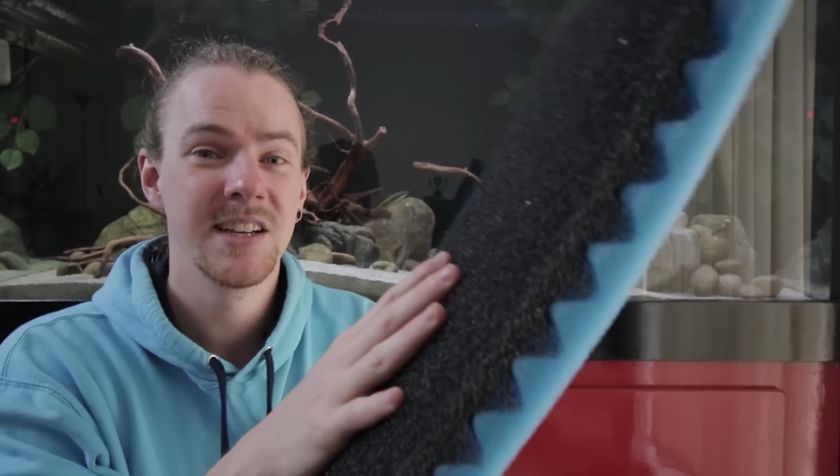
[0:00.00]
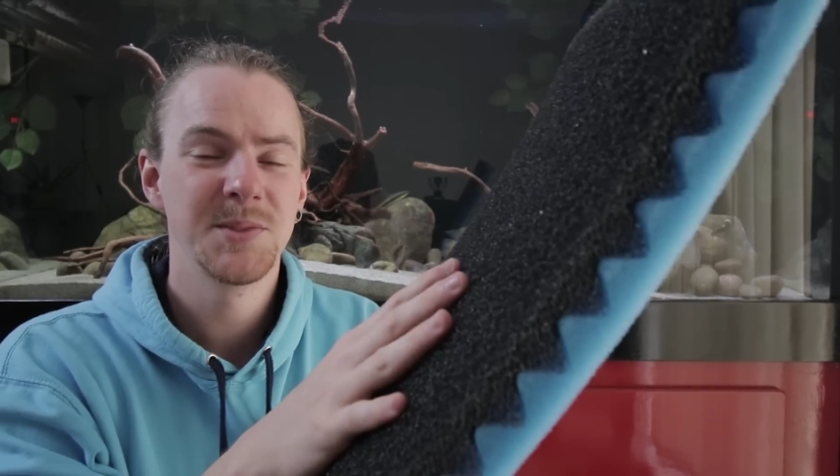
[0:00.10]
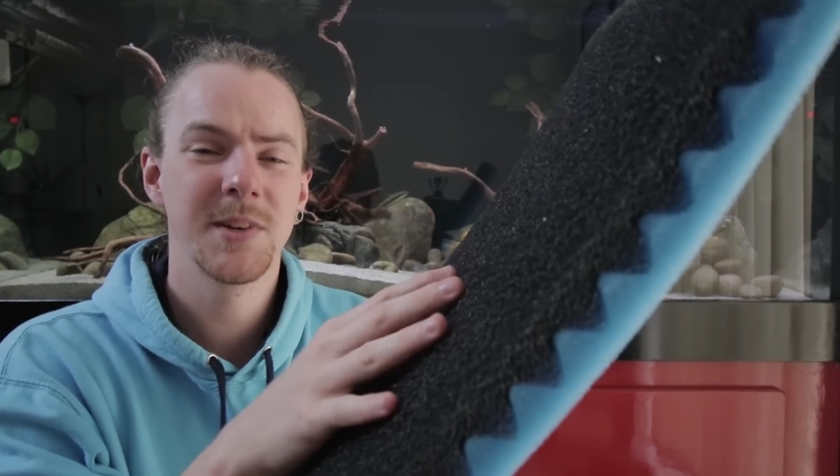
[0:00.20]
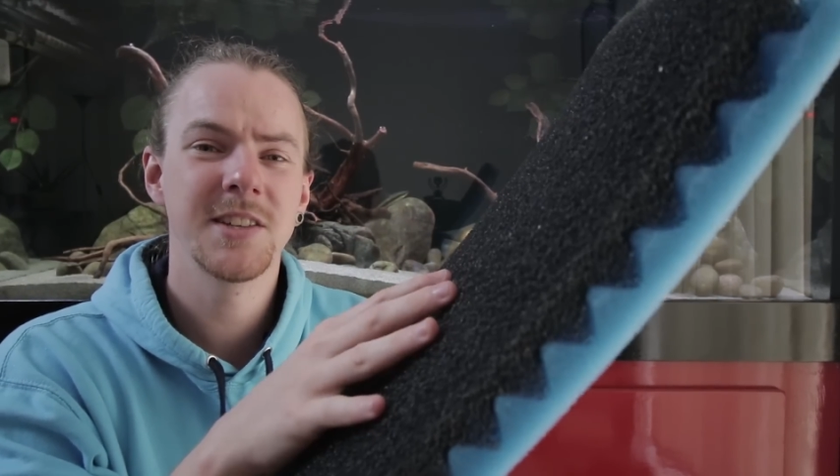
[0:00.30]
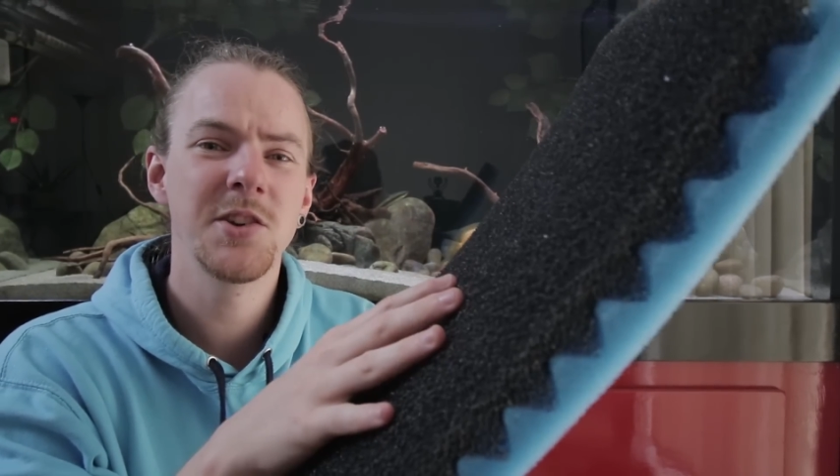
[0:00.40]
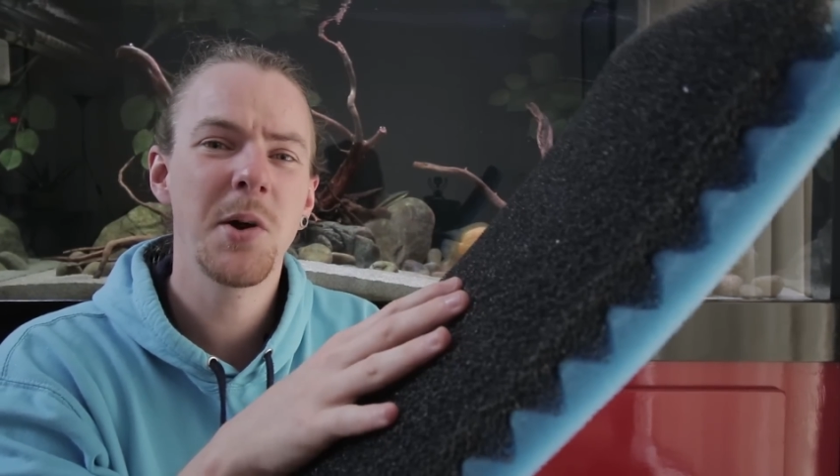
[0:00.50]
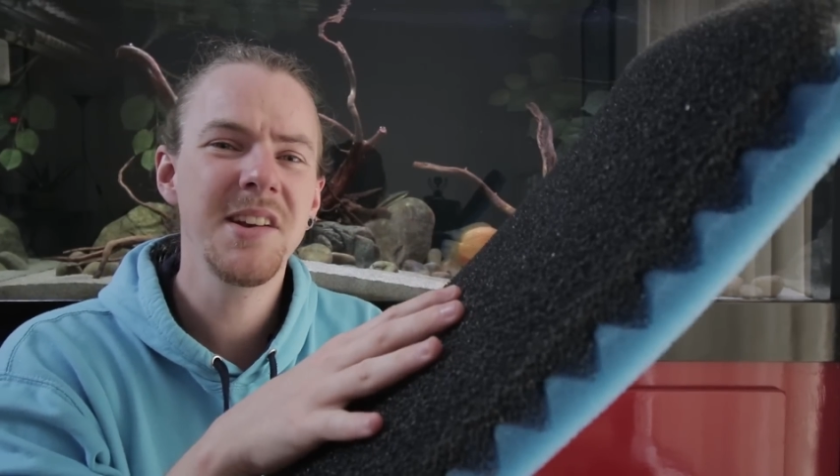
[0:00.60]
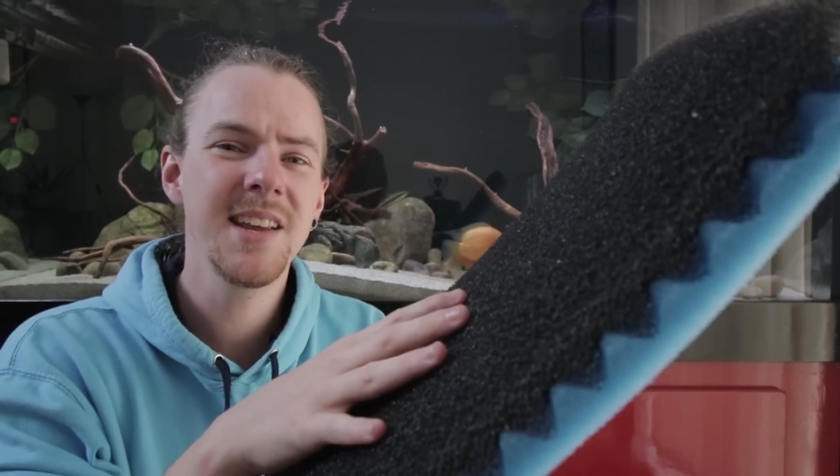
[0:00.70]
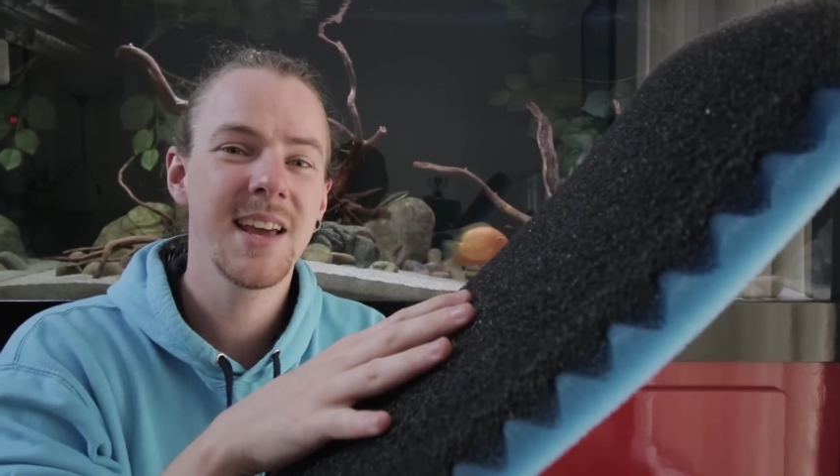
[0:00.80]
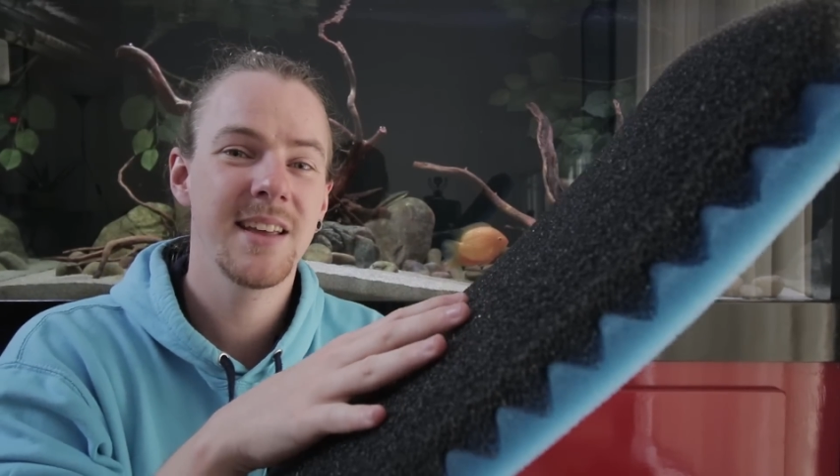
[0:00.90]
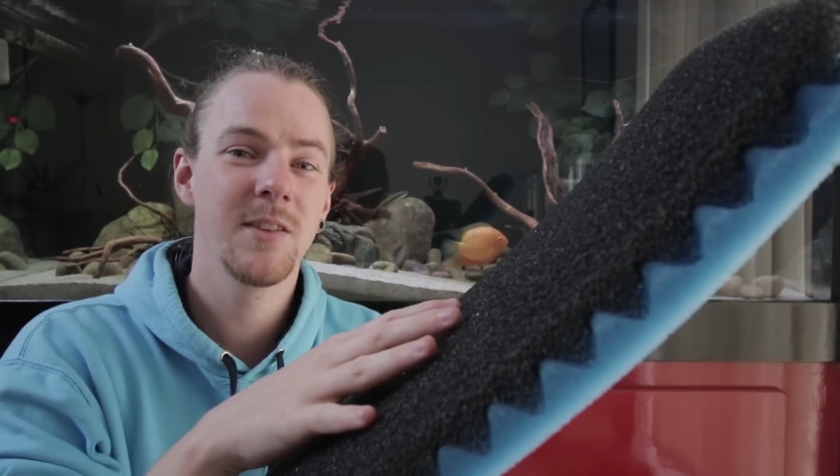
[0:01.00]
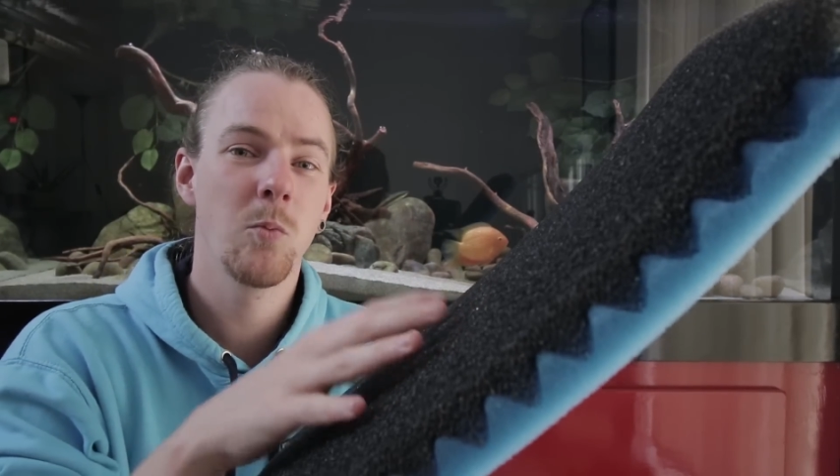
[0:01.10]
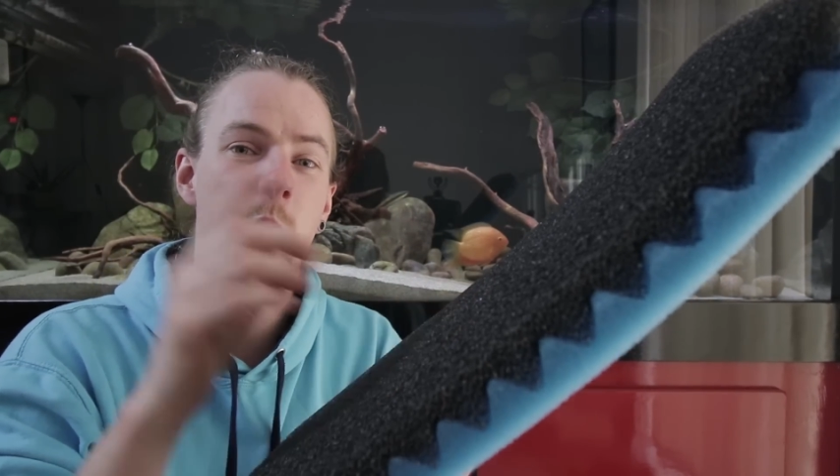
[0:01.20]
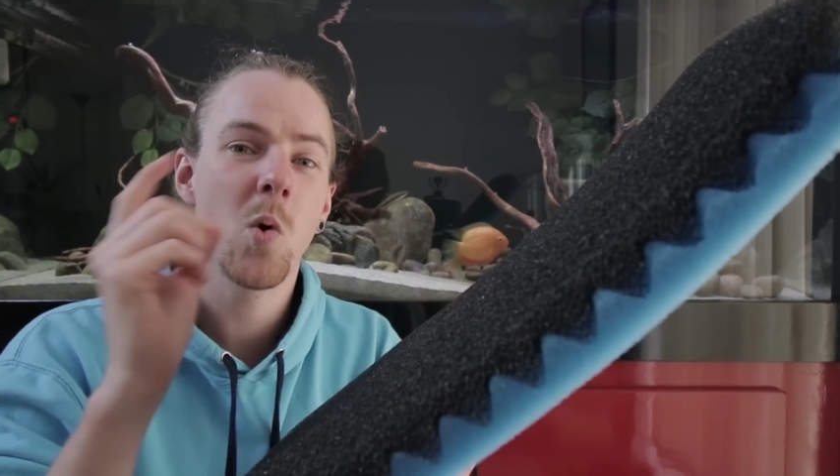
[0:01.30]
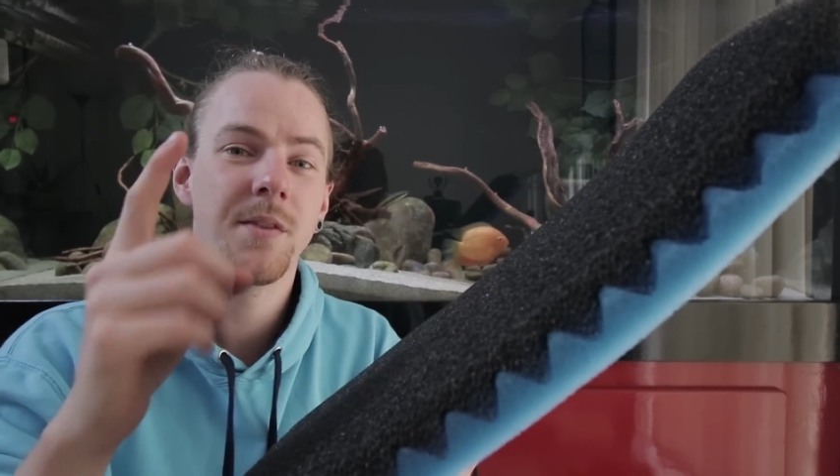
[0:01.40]
is because you only get the
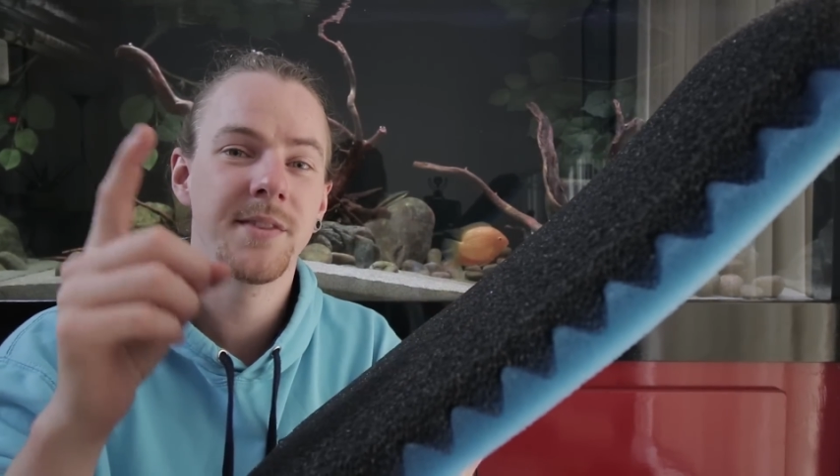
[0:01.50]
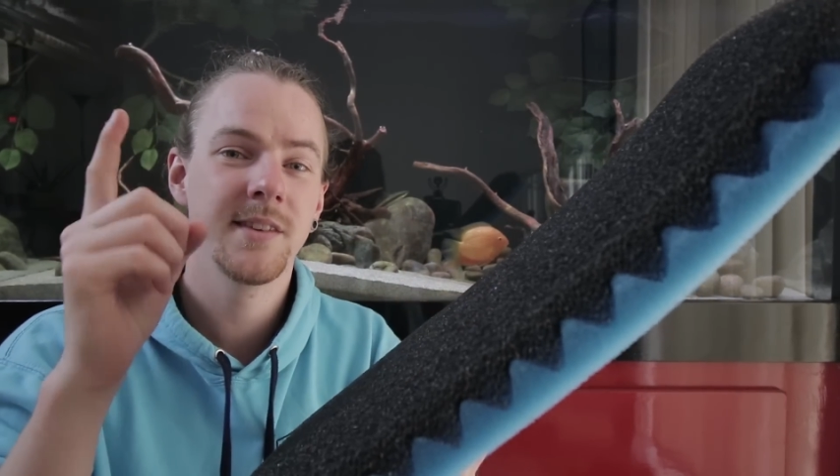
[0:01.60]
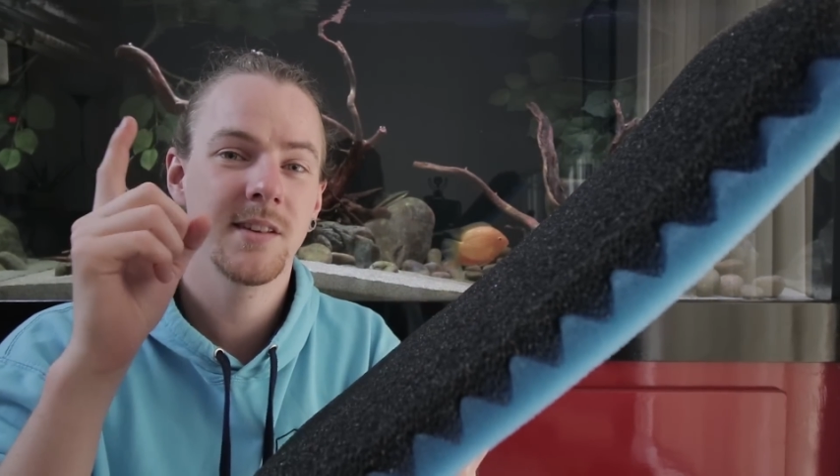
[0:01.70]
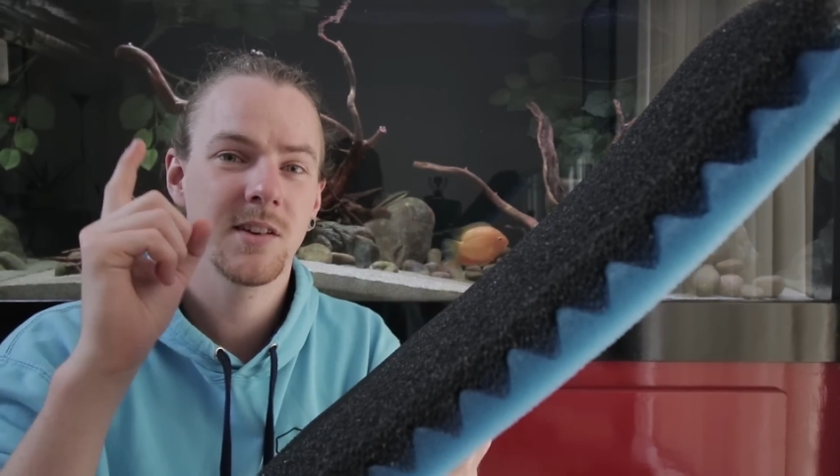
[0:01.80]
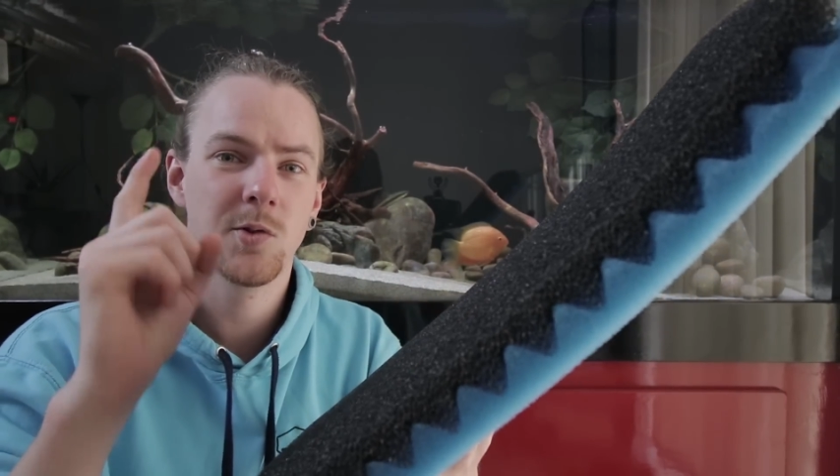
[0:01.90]
one